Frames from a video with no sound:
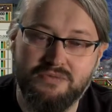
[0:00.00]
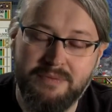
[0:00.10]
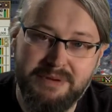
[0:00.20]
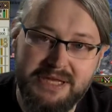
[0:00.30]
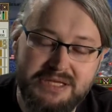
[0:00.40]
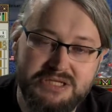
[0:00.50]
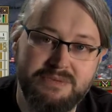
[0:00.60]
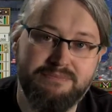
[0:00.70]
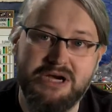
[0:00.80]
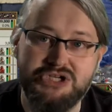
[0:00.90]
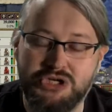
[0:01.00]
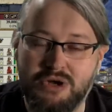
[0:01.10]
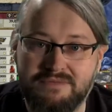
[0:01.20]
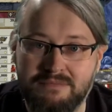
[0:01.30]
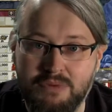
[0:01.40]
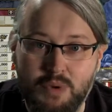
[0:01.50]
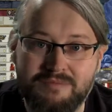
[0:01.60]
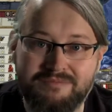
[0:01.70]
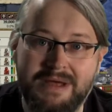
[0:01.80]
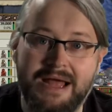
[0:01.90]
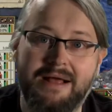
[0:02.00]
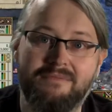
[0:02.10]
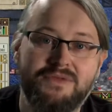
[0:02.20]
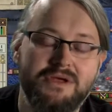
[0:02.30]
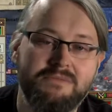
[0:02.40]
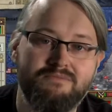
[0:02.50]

Repeated suppression of the movement,